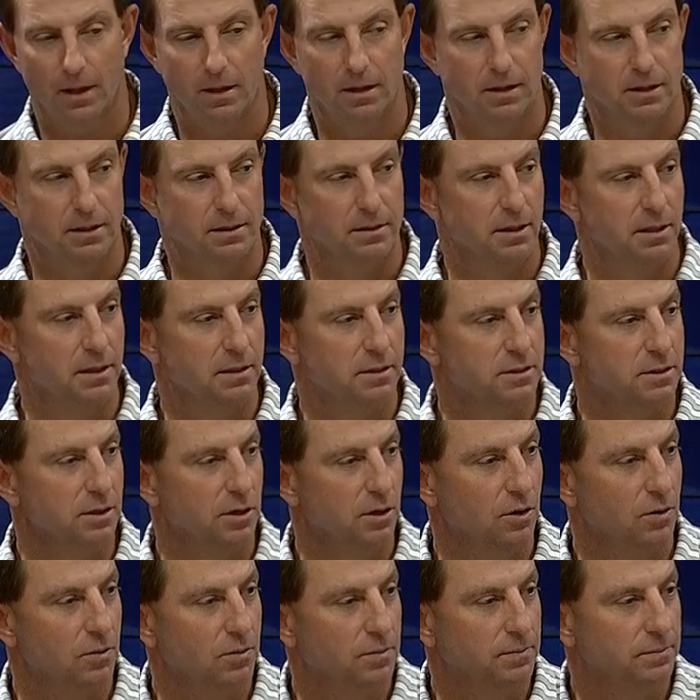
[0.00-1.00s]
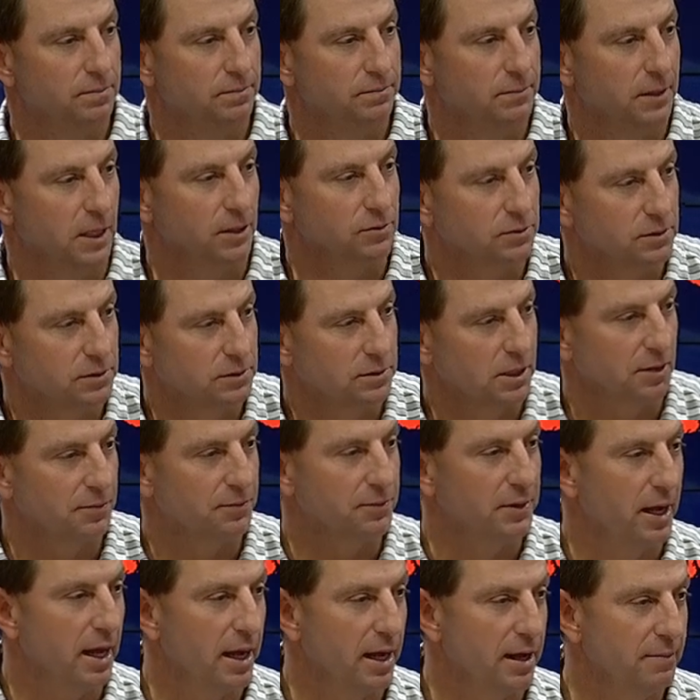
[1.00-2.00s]
And so that was a
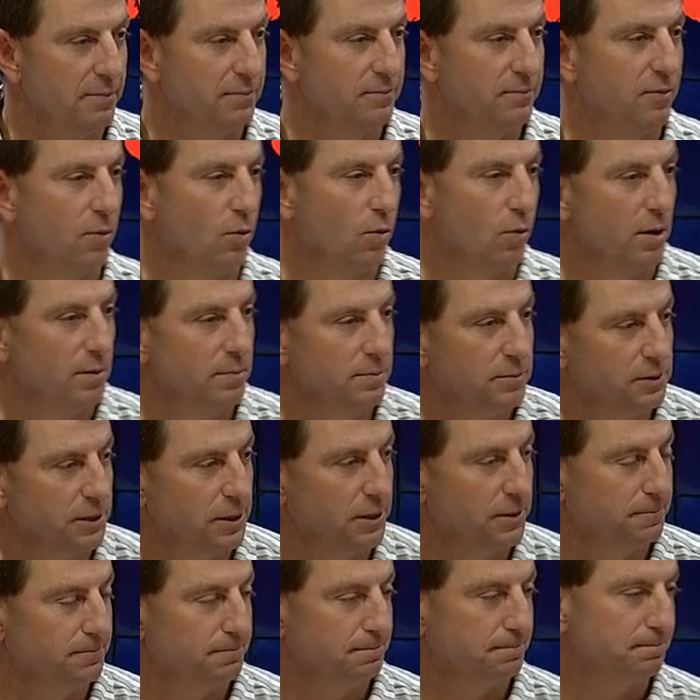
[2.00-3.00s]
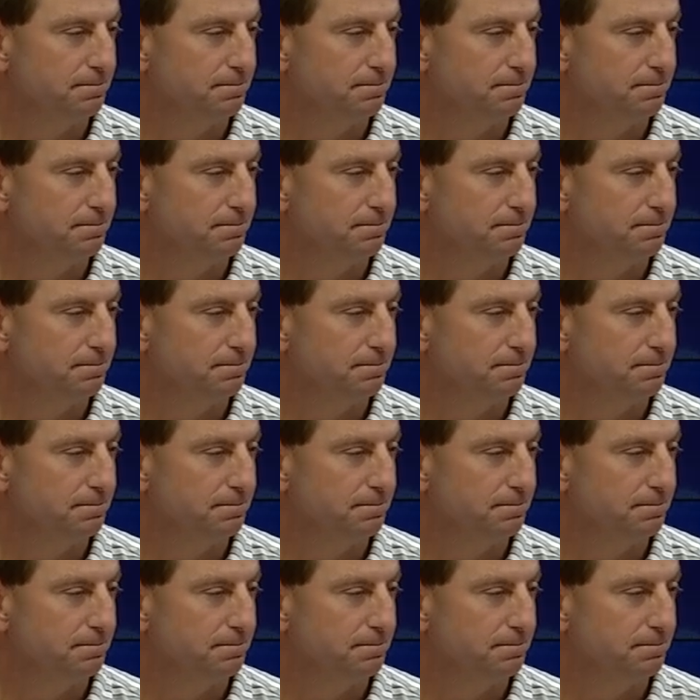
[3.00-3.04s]
tough day for him. So.